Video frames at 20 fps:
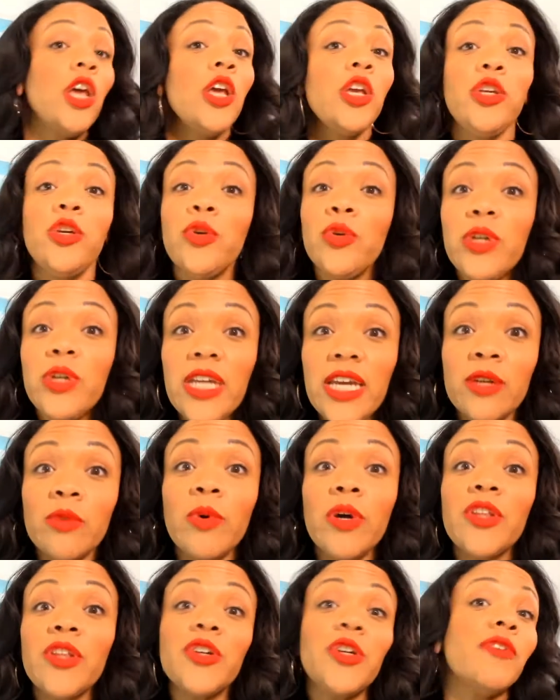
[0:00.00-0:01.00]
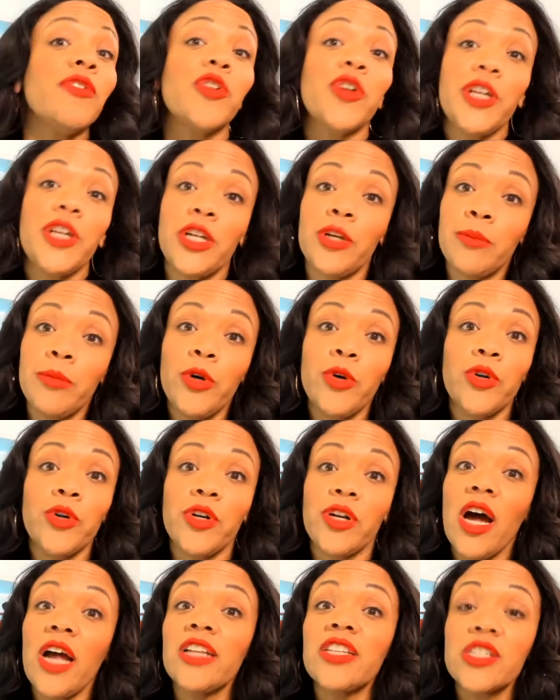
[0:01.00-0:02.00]
You can, whether you have creator mode or
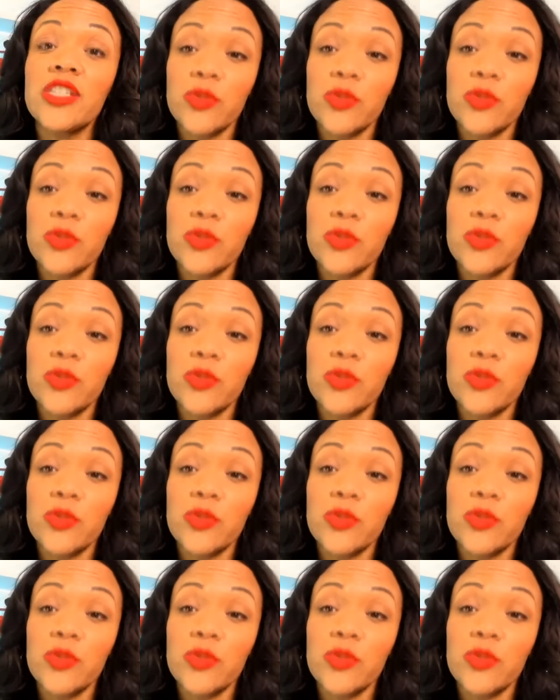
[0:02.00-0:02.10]
not,